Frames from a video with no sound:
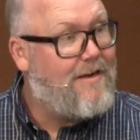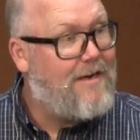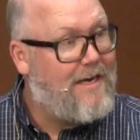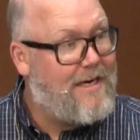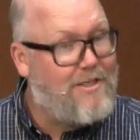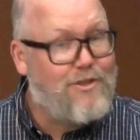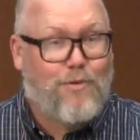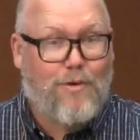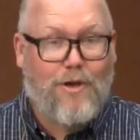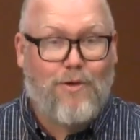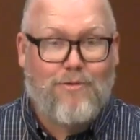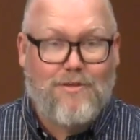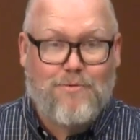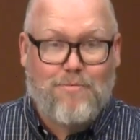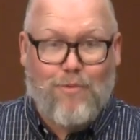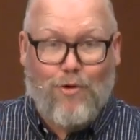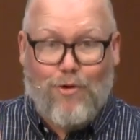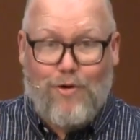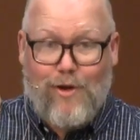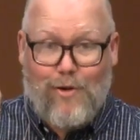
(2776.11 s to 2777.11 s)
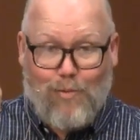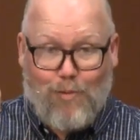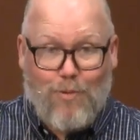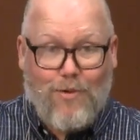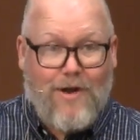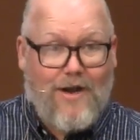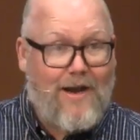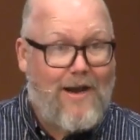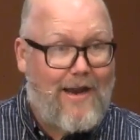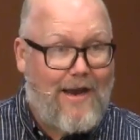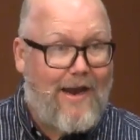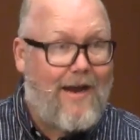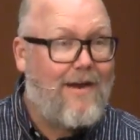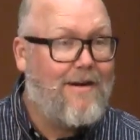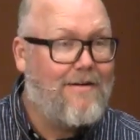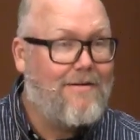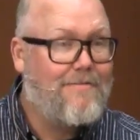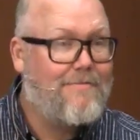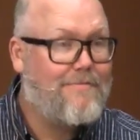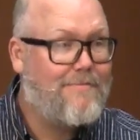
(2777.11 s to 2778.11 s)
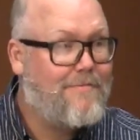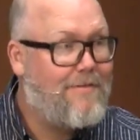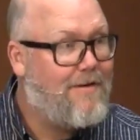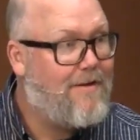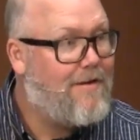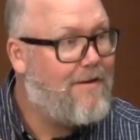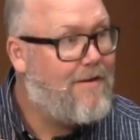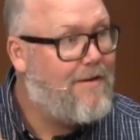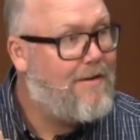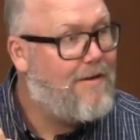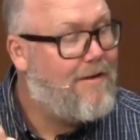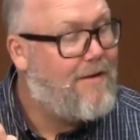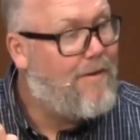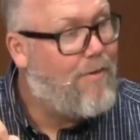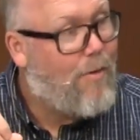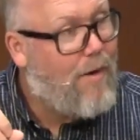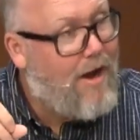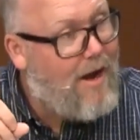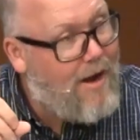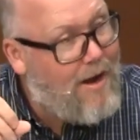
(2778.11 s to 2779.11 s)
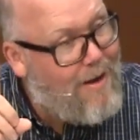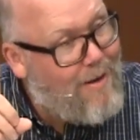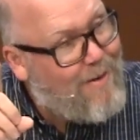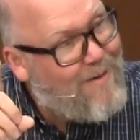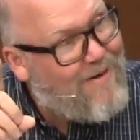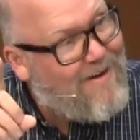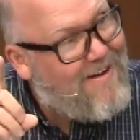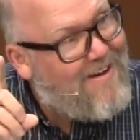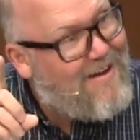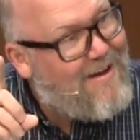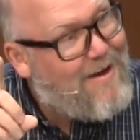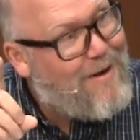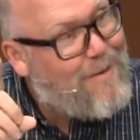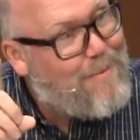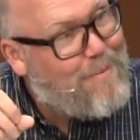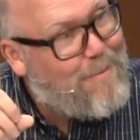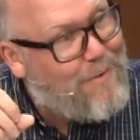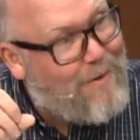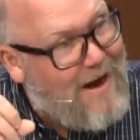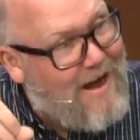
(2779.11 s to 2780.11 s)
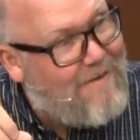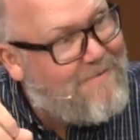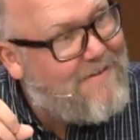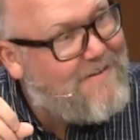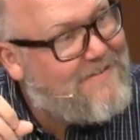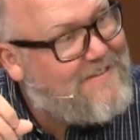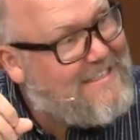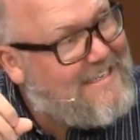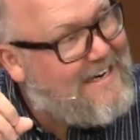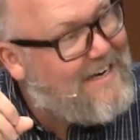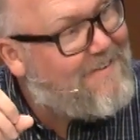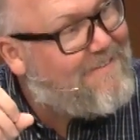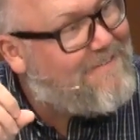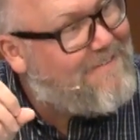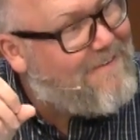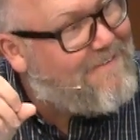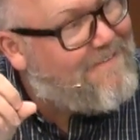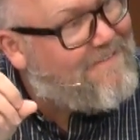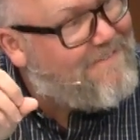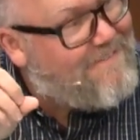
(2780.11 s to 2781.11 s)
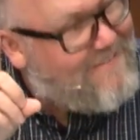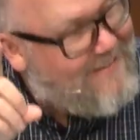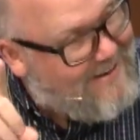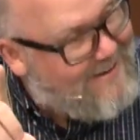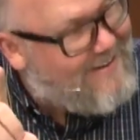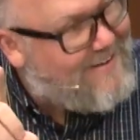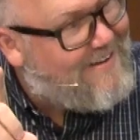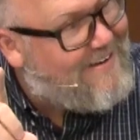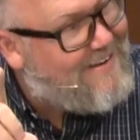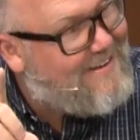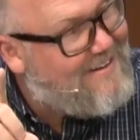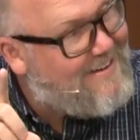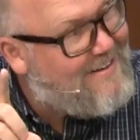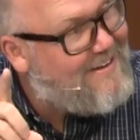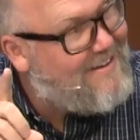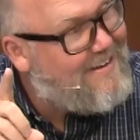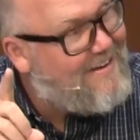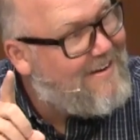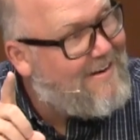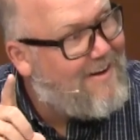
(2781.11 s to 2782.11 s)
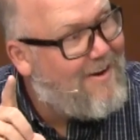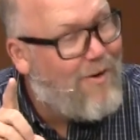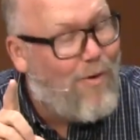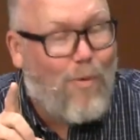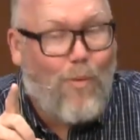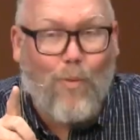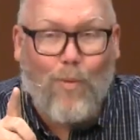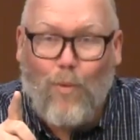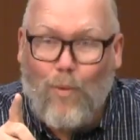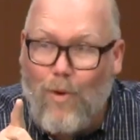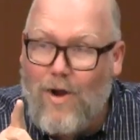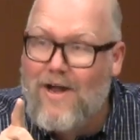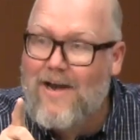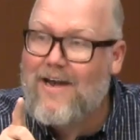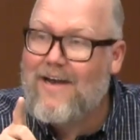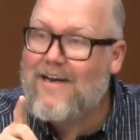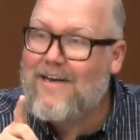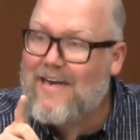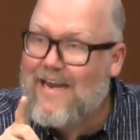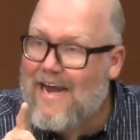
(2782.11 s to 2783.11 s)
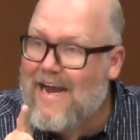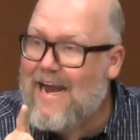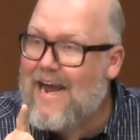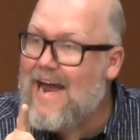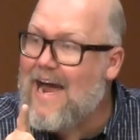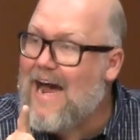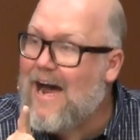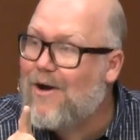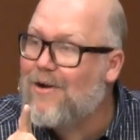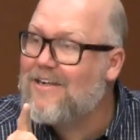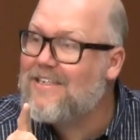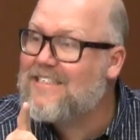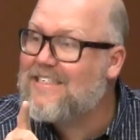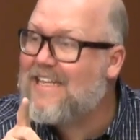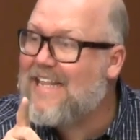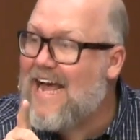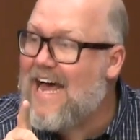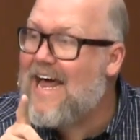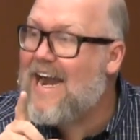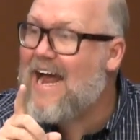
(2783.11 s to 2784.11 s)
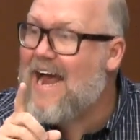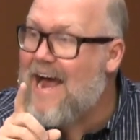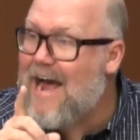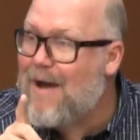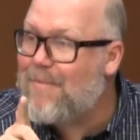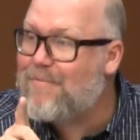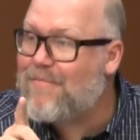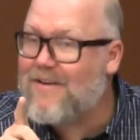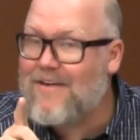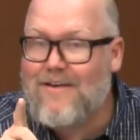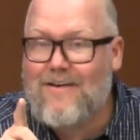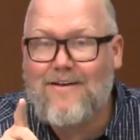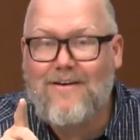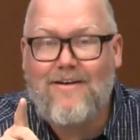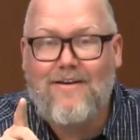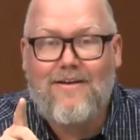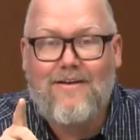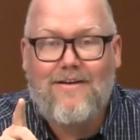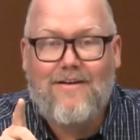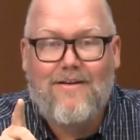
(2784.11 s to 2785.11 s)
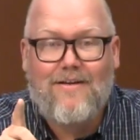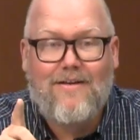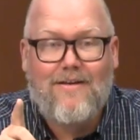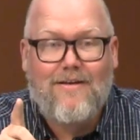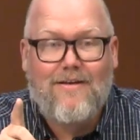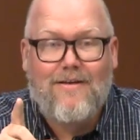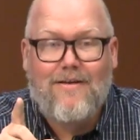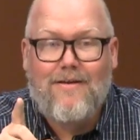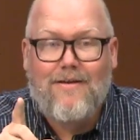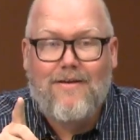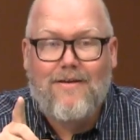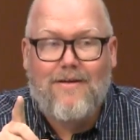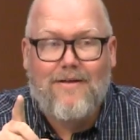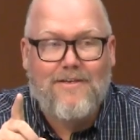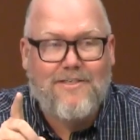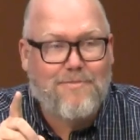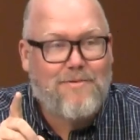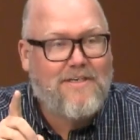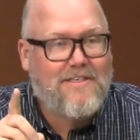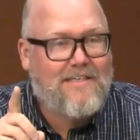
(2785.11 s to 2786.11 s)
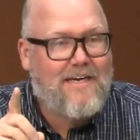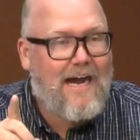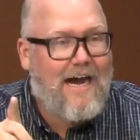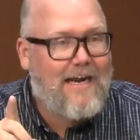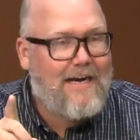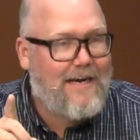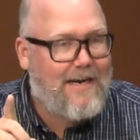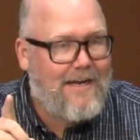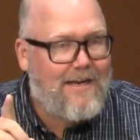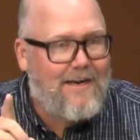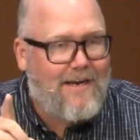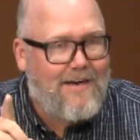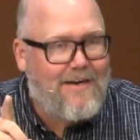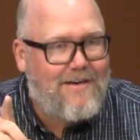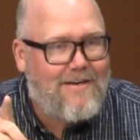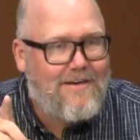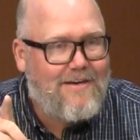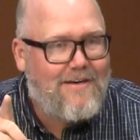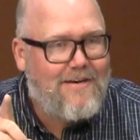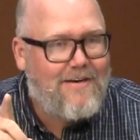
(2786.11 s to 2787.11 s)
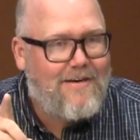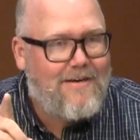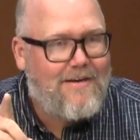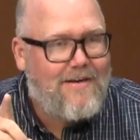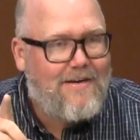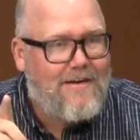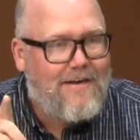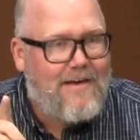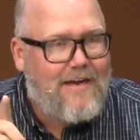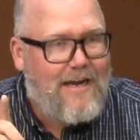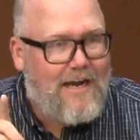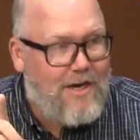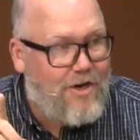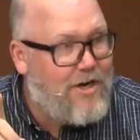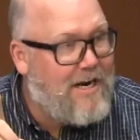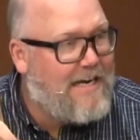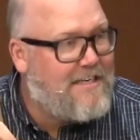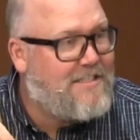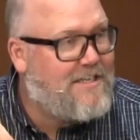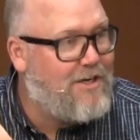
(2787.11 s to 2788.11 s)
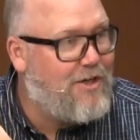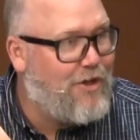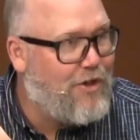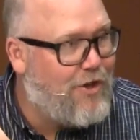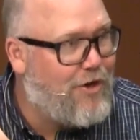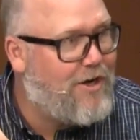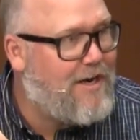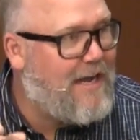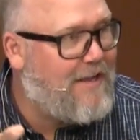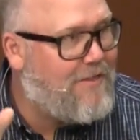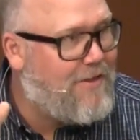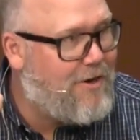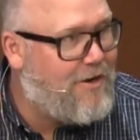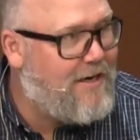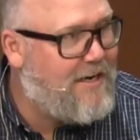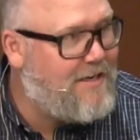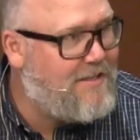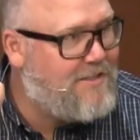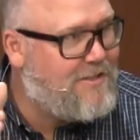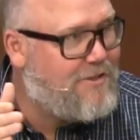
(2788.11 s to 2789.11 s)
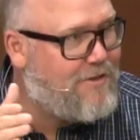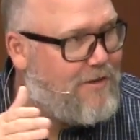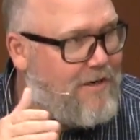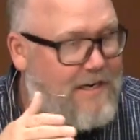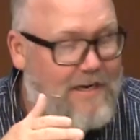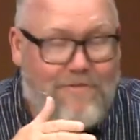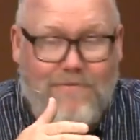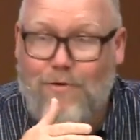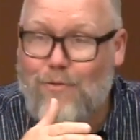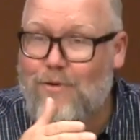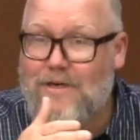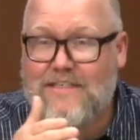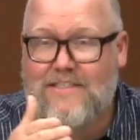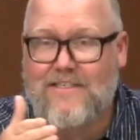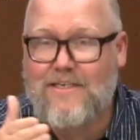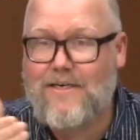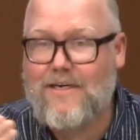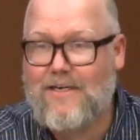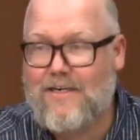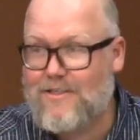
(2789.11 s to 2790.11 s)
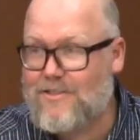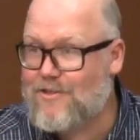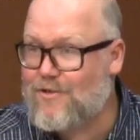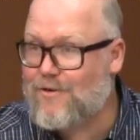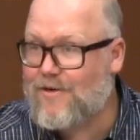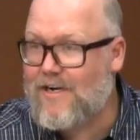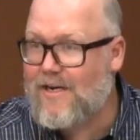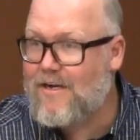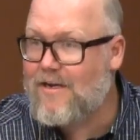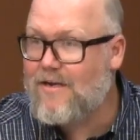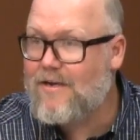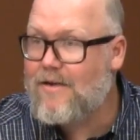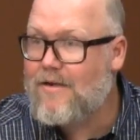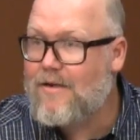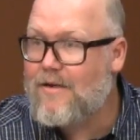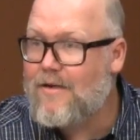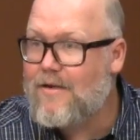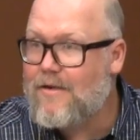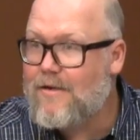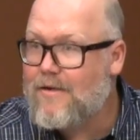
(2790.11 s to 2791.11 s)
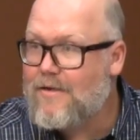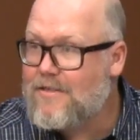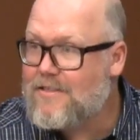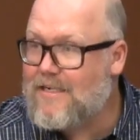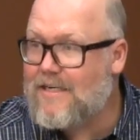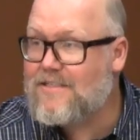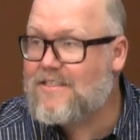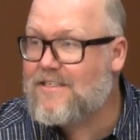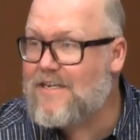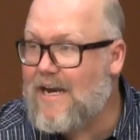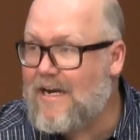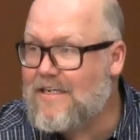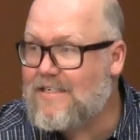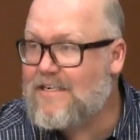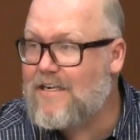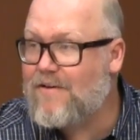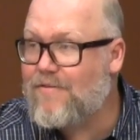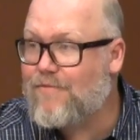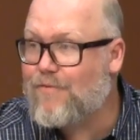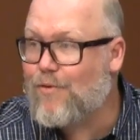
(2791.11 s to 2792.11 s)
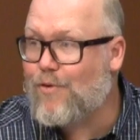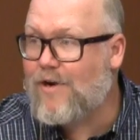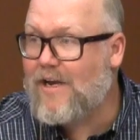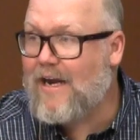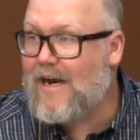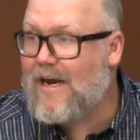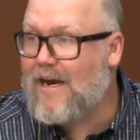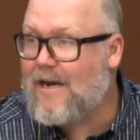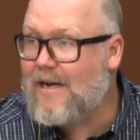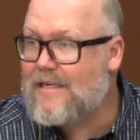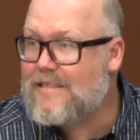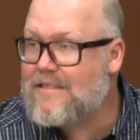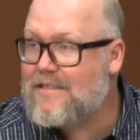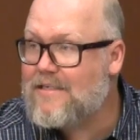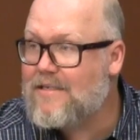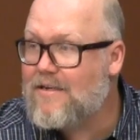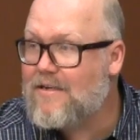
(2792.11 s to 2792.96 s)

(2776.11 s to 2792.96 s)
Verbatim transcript: Israel was born in one day. Wow. Prophecy fulfilled. One day. How does that happen? It's because God did it. And you guys can look at their history, even recent history, since 1948.